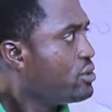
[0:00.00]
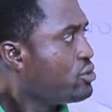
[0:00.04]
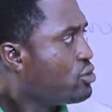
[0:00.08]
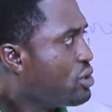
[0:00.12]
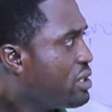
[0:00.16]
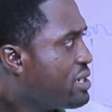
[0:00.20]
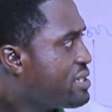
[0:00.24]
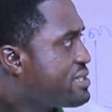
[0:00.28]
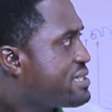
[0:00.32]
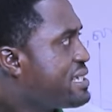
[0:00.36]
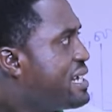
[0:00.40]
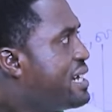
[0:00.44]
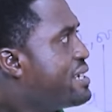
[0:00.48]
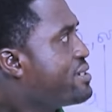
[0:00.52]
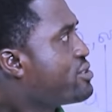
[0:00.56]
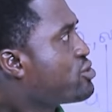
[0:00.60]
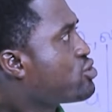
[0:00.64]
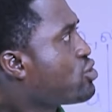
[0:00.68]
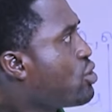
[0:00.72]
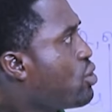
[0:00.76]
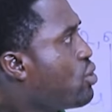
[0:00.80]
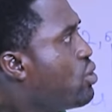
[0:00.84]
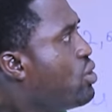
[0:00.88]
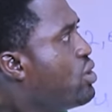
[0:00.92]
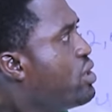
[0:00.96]
You understand?
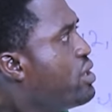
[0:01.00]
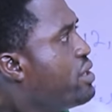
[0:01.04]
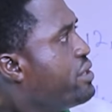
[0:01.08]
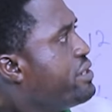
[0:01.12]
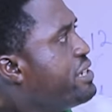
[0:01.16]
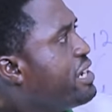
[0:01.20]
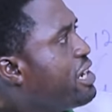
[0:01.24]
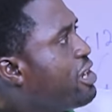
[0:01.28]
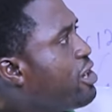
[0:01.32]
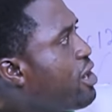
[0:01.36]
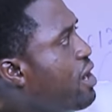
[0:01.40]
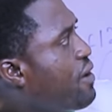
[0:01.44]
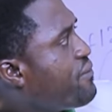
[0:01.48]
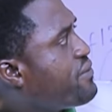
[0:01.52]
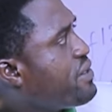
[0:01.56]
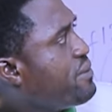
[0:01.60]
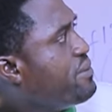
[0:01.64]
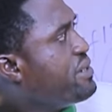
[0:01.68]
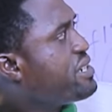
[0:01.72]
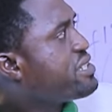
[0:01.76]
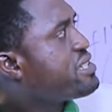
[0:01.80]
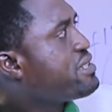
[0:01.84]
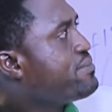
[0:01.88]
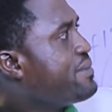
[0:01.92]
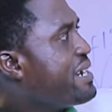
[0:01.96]
So the law of
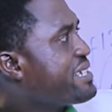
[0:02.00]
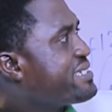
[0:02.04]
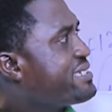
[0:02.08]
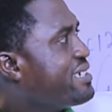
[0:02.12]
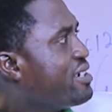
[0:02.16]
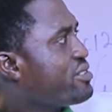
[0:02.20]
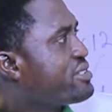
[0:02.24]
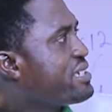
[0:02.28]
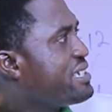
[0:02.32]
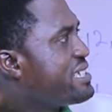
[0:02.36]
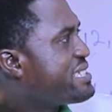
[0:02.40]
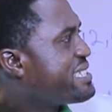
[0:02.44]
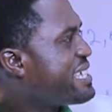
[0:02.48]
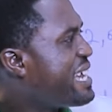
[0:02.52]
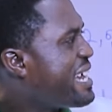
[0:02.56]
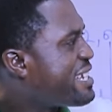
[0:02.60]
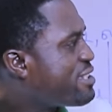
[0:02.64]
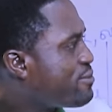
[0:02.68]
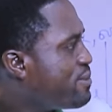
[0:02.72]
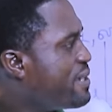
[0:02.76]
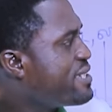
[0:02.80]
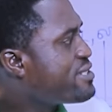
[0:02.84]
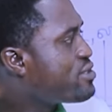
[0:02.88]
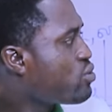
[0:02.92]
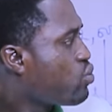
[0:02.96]
diminishing marginal utility
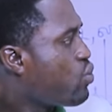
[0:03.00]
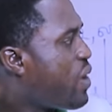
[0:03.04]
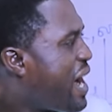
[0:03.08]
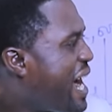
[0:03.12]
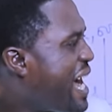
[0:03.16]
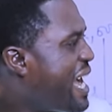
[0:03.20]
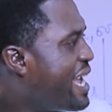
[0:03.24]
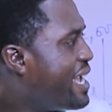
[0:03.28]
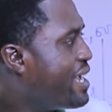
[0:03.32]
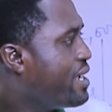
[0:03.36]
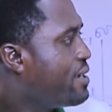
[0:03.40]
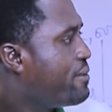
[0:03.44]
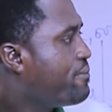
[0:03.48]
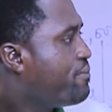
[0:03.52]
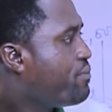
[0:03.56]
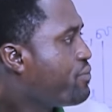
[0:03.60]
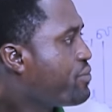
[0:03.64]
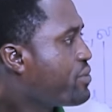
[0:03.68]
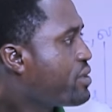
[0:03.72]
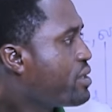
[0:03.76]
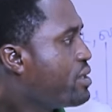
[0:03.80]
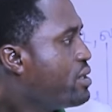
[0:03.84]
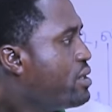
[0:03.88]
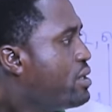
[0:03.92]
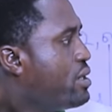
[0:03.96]
explains why
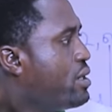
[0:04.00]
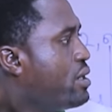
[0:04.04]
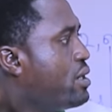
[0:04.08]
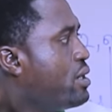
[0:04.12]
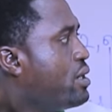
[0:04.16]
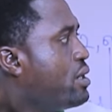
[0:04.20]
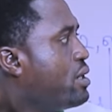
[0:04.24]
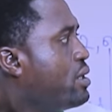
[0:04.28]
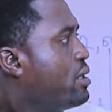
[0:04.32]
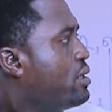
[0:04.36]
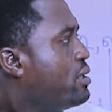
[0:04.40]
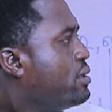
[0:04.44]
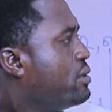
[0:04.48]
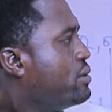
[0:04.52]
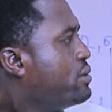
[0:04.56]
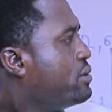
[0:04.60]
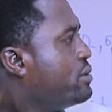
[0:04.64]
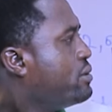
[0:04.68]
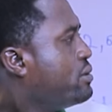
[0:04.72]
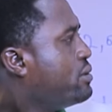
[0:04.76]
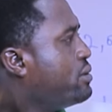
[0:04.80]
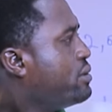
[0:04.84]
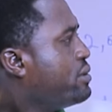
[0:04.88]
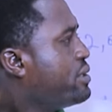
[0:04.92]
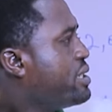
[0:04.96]

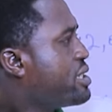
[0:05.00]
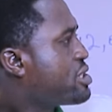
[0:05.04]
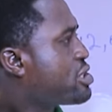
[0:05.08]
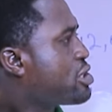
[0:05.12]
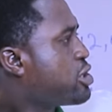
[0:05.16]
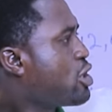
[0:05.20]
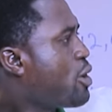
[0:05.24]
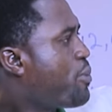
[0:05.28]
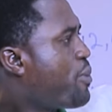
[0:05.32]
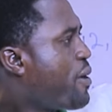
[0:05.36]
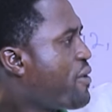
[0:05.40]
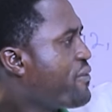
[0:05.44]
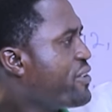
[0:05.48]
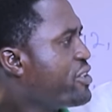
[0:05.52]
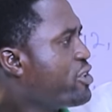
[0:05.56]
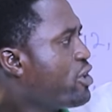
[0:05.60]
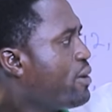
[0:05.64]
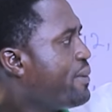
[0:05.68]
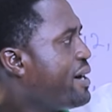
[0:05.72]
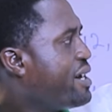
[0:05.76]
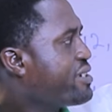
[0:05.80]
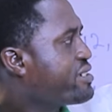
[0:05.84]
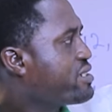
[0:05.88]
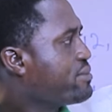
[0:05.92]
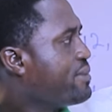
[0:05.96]
the slope of a
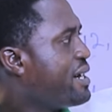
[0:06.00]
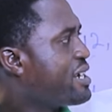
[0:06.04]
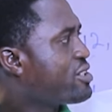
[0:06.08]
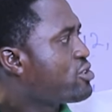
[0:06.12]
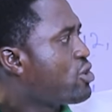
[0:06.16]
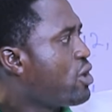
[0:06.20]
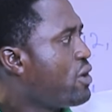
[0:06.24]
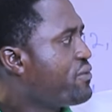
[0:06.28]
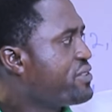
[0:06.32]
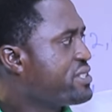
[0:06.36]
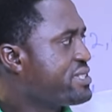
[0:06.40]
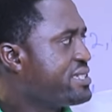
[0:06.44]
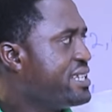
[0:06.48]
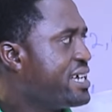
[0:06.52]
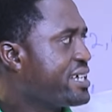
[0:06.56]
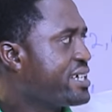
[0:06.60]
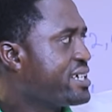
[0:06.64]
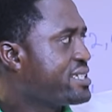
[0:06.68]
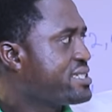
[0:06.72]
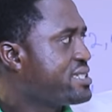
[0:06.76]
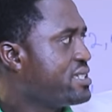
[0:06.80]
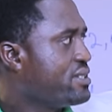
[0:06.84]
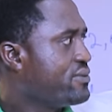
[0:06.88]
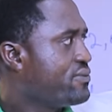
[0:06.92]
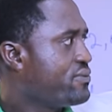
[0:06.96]
normal demand curve is
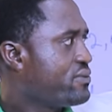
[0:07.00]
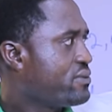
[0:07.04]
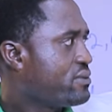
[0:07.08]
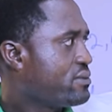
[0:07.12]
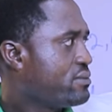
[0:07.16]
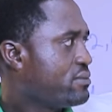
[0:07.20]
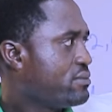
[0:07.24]
negative.